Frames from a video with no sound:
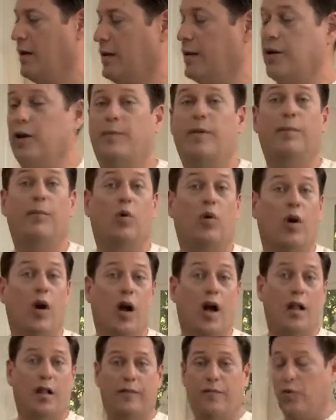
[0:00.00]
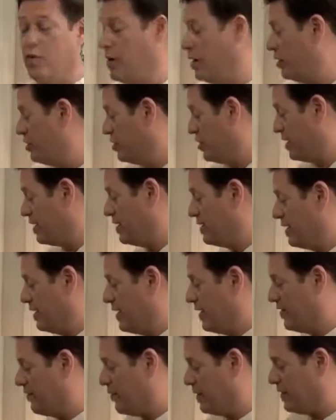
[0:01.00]
a little bit more olive oil just to
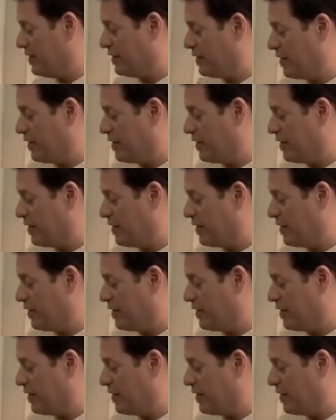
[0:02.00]
give me